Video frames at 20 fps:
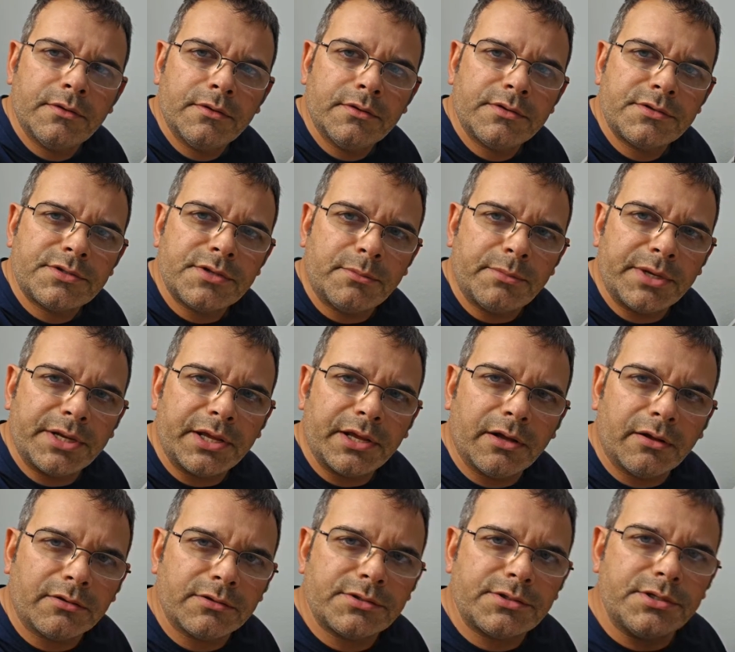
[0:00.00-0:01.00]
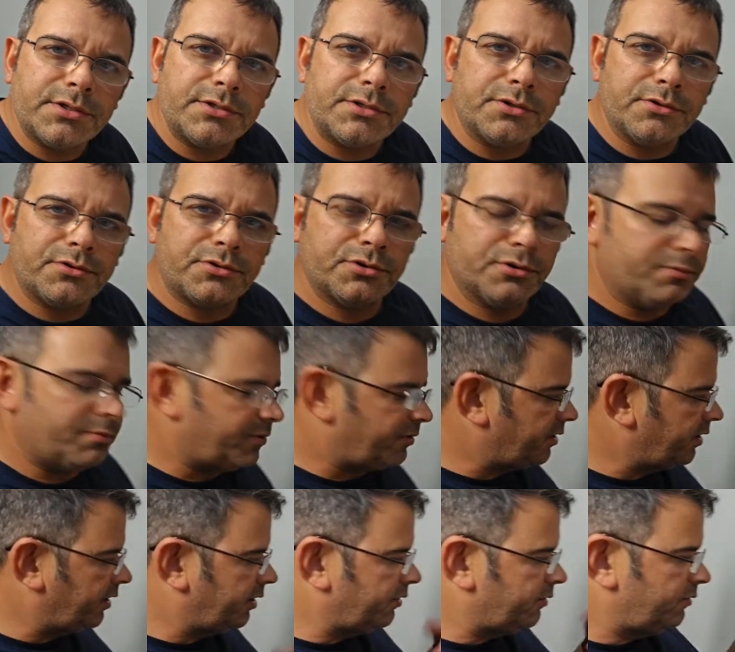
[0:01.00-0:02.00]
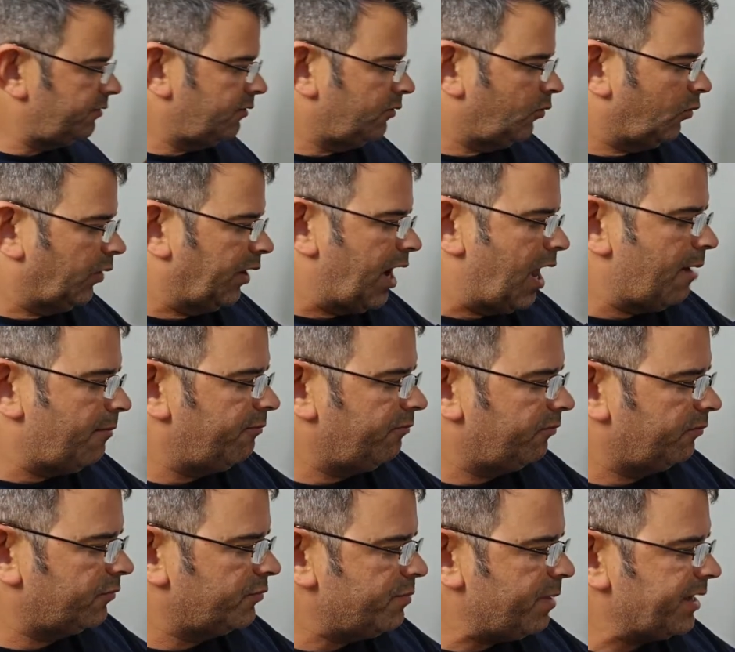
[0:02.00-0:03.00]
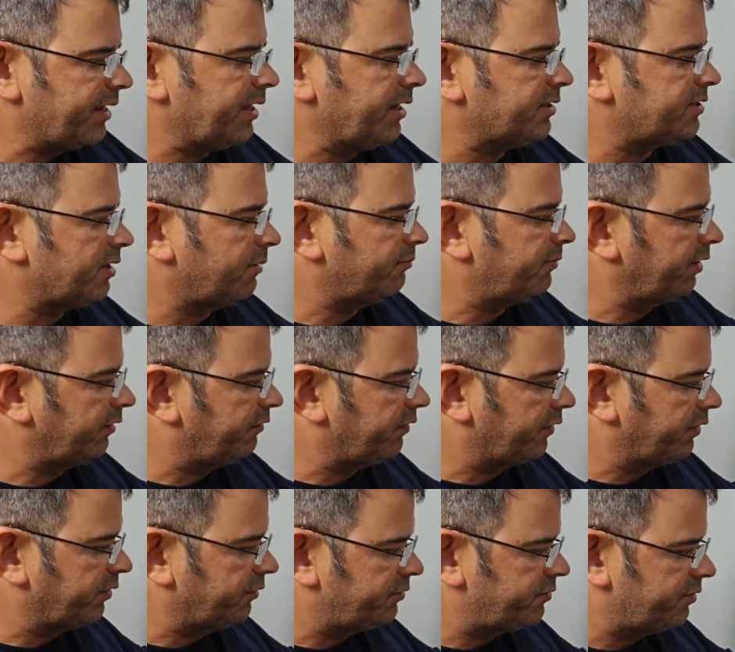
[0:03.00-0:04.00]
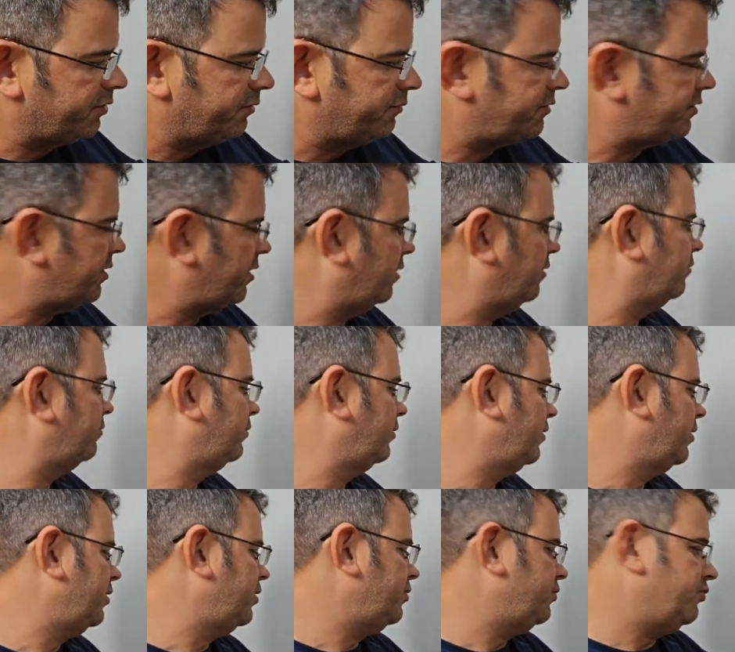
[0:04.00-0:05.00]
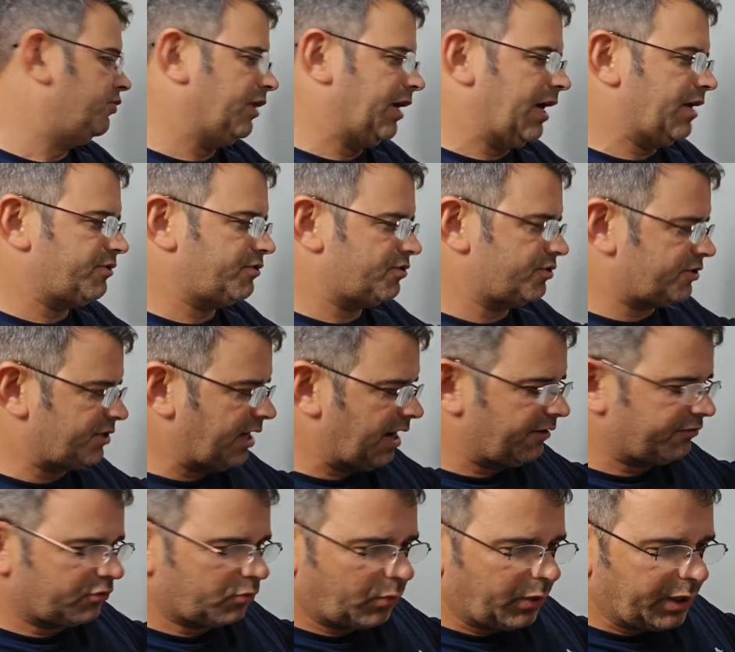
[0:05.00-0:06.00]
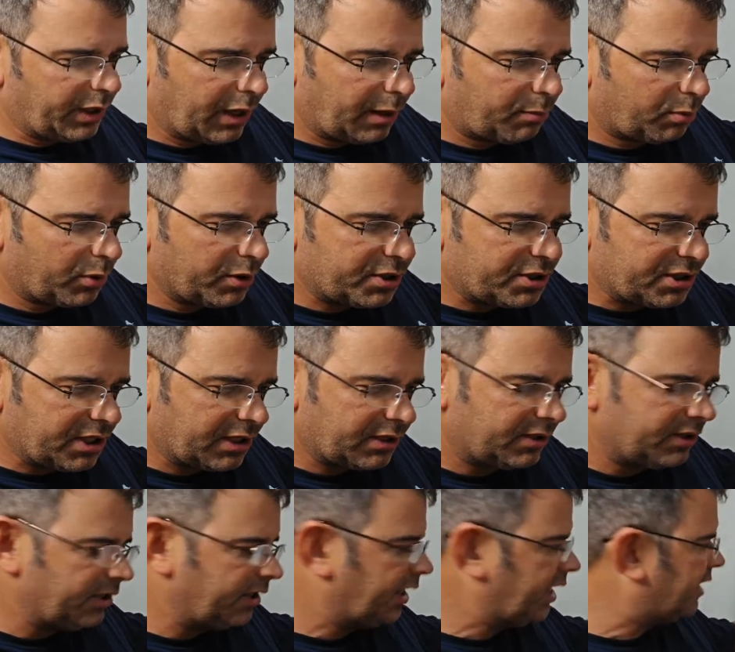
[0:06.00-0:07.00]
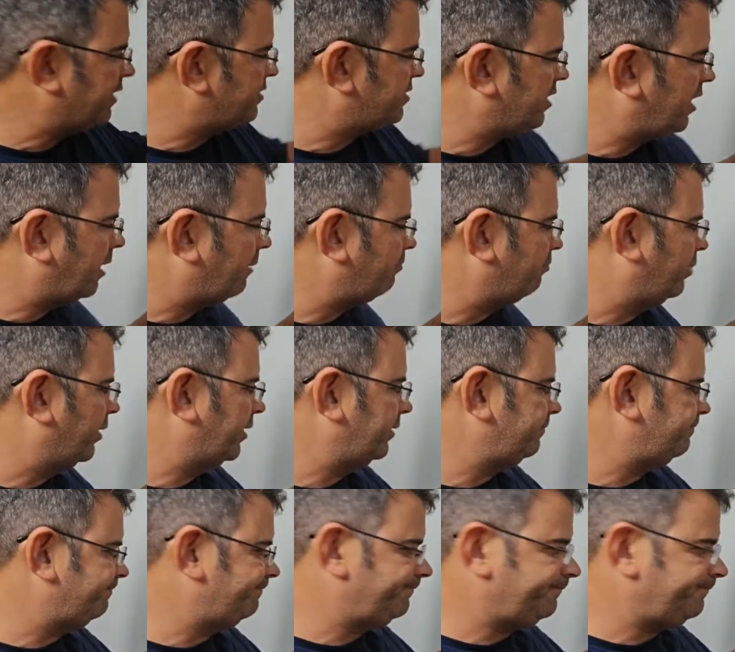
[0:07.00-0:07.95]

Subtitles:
YouTube thing when I'm making something for YouTube. So you guys just have to wait. I appreciate the heads up, but